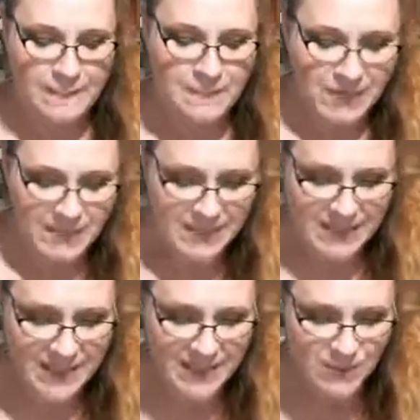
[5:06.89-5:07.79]
You get to
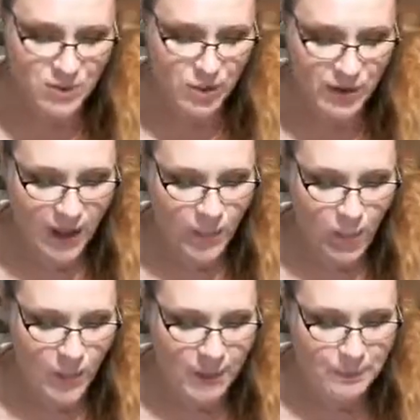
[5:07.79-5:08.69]
see his nerd out
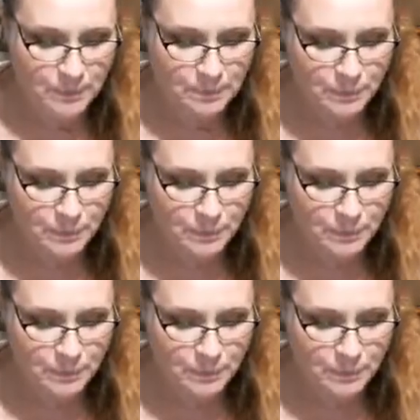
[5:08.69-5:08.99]
moment.